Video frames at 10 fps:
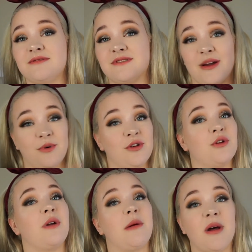That way you
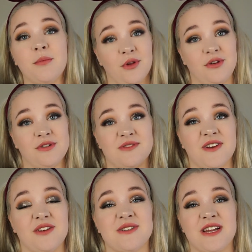know when I'm uploading those
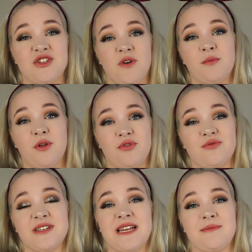videos. I do upload
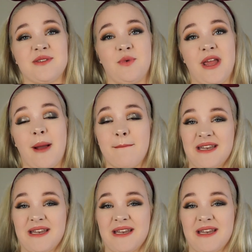3 times a week,